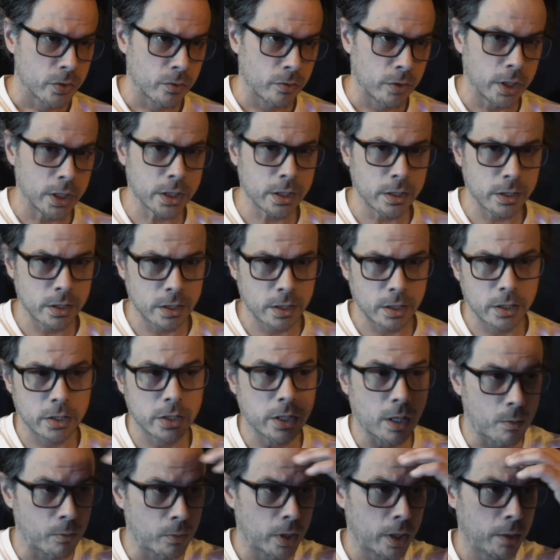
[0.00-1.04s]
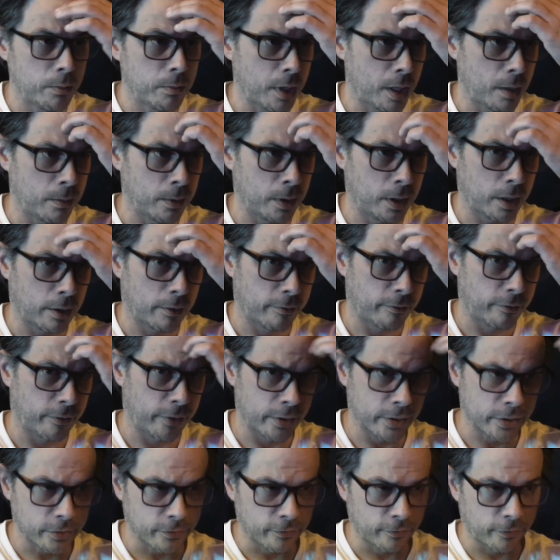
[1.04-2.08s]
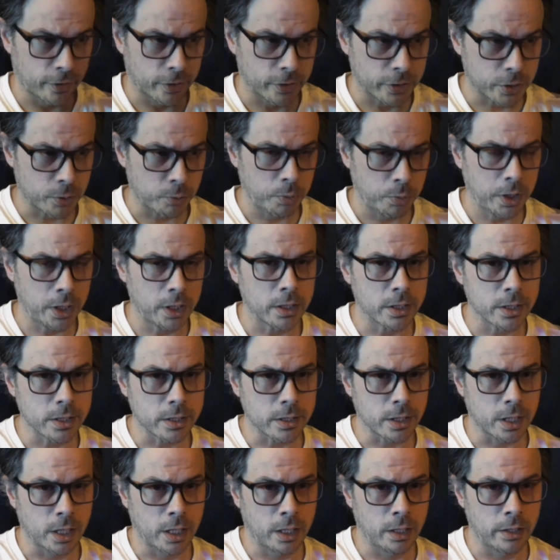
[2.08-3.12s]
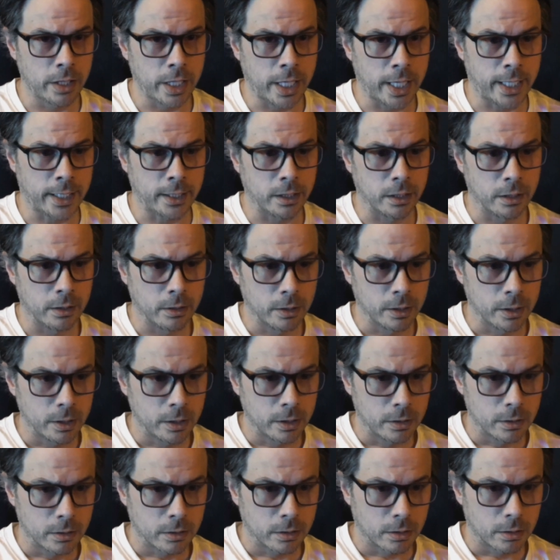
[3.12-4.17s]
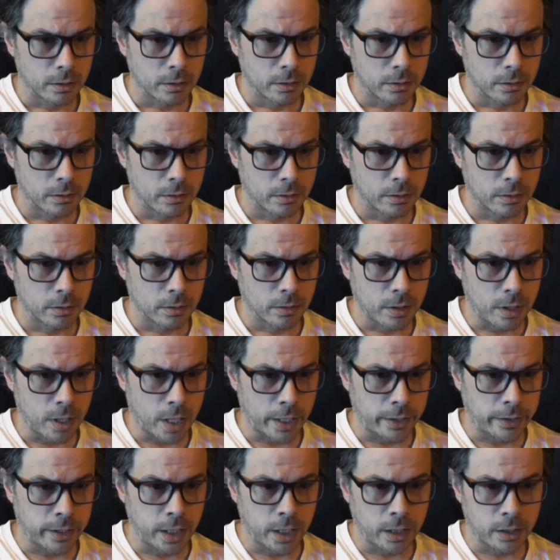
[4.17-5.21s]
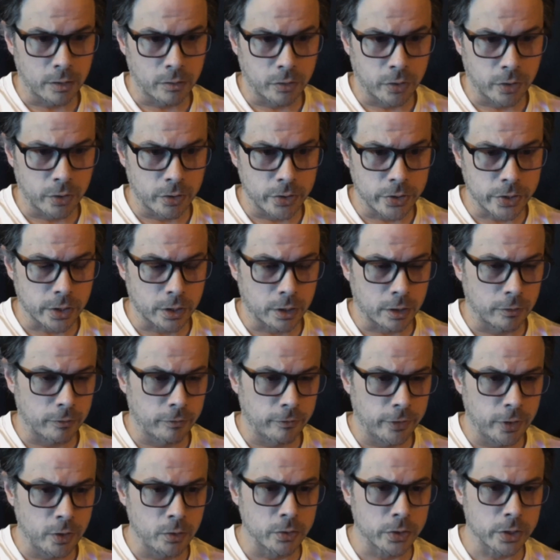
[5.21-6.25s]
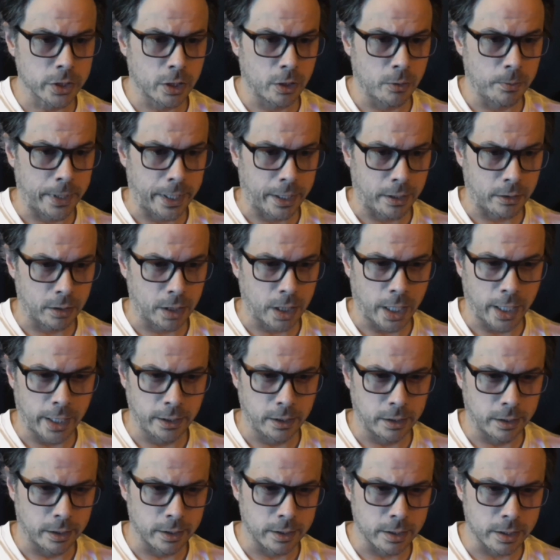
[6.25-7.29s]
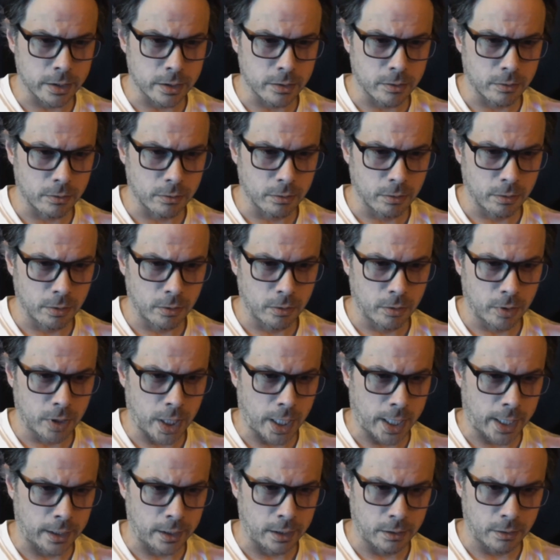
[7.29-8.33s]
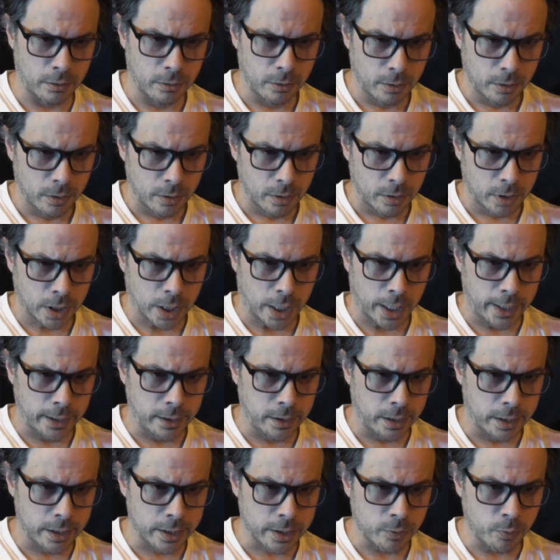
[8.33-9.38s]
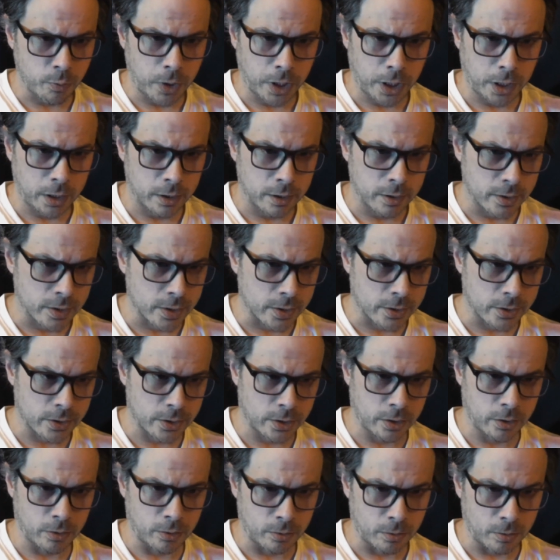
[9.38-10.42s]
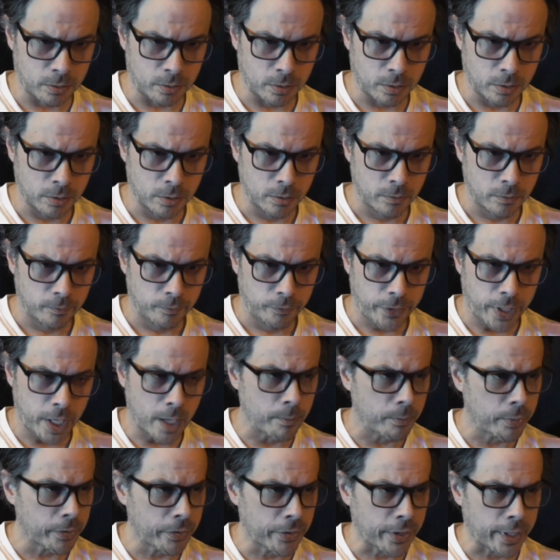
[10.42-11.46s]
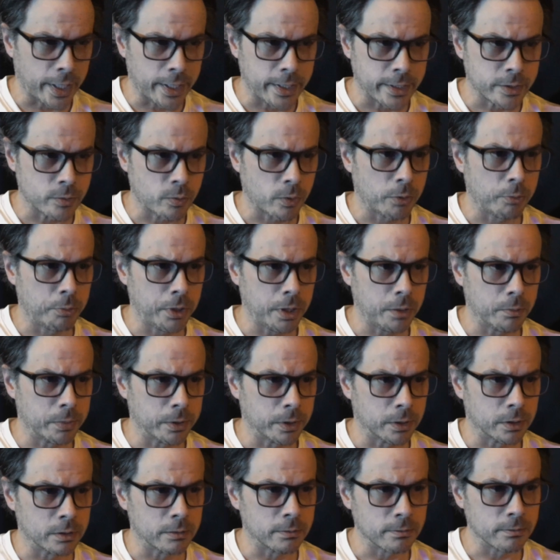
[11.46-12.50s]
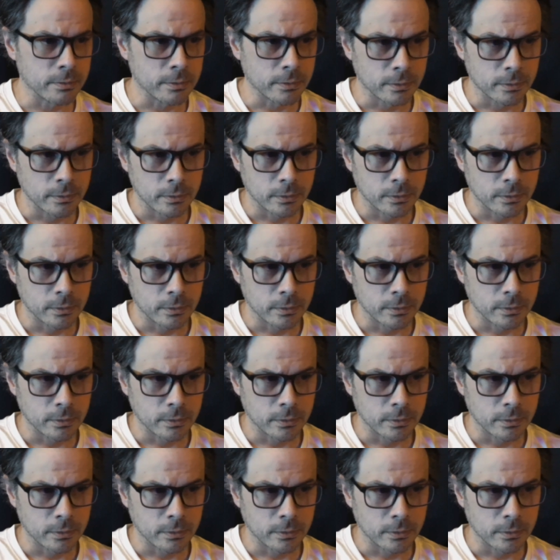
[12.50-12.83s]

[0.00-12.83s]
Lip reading: So this is the summary maybe of this first piece, in that I think there's a confusion about kindness, that kindness means to empathize with people.